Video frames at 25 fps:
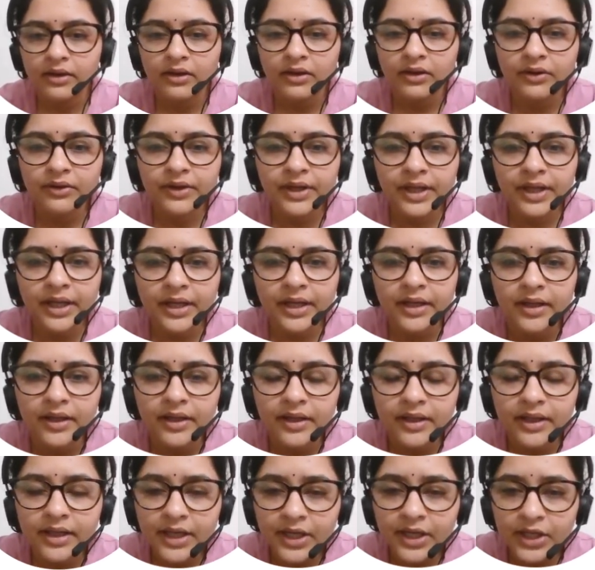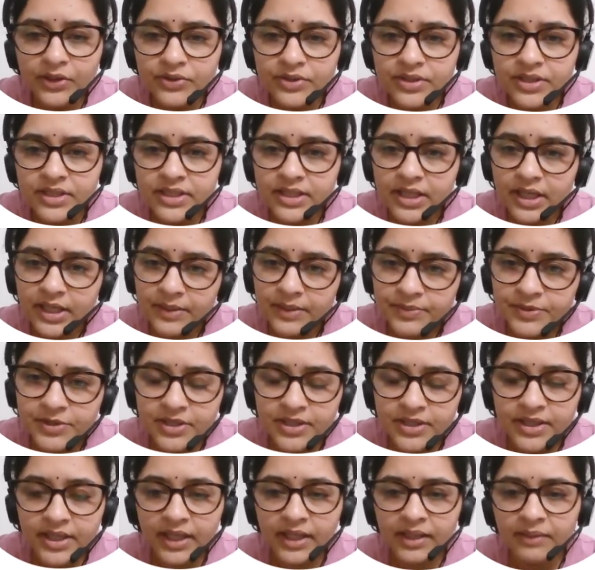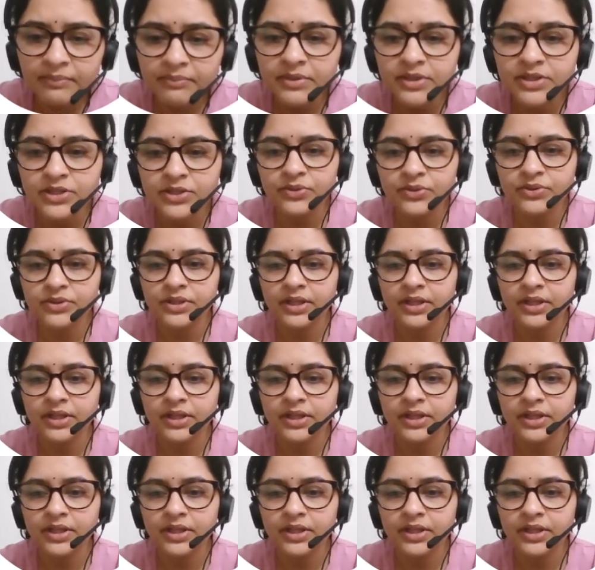Okay, reduces corruption and misuse.